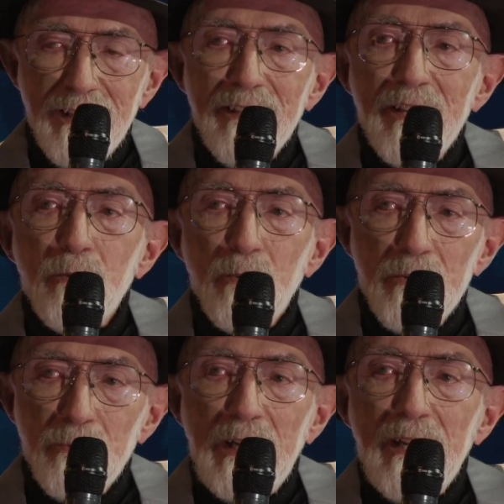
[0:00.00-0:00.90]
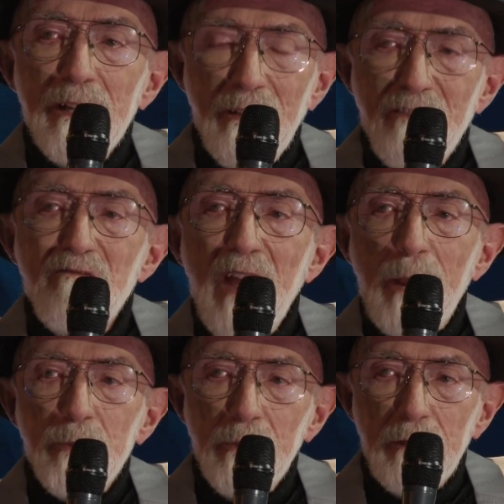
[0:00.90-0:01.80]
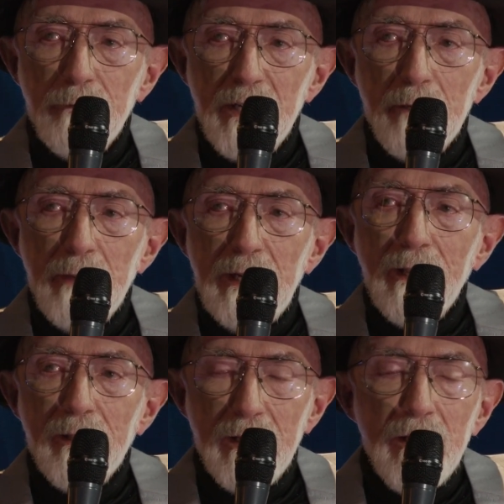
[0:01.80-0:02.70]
this was really absolutely fundamental.